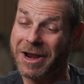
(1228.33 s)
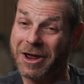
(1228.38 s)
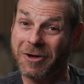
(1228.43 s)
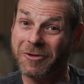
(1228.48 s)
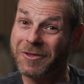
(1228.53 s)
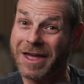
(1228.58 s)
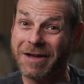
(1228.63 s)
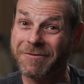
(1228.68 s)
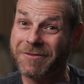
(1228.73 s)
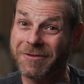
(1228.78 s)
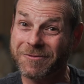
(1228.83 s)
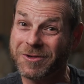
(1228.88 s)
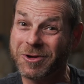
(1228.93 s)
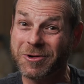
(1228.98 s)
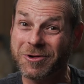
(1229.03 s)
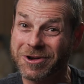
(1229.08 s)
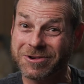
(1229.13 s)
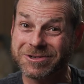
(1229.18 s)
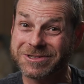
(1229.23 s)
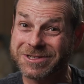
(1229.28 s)
I only have a few
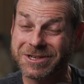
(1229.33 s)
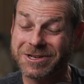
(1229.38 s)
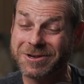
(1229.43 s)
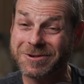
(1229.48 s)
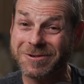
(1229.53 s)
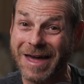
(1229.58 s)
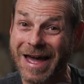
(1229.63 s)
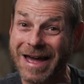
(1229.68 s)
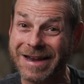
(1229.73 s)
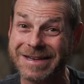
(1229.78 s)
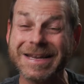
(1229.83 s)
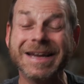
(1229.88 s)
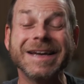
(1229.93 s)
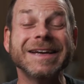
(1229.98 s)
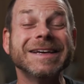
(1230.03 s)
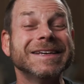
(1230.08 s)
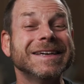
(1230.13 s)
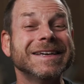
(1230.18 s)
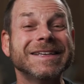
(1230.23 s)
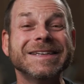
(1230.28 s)
years to do that.
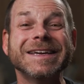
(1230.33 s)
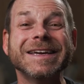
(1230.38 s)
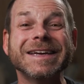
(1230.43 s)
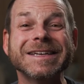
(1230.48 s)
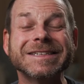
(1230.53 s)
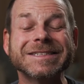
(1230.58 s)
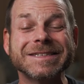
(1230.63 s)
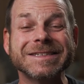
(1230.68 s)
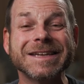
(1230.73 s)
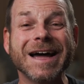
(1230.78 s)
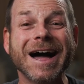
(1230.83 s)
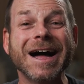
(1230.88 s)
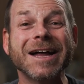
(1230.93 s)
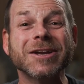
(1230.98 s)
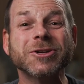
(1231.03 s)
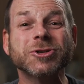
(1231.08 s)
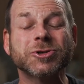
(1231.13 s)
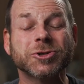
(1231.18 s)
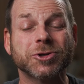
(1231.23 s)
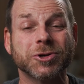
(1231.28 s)
It's
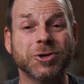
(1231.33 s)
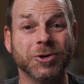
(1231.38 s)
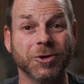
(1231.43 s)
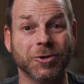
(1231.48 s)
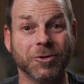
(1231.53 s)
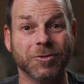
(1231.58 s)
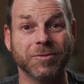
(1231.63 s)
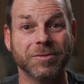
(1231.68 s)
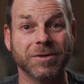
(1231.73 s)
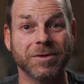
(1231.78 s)
not true.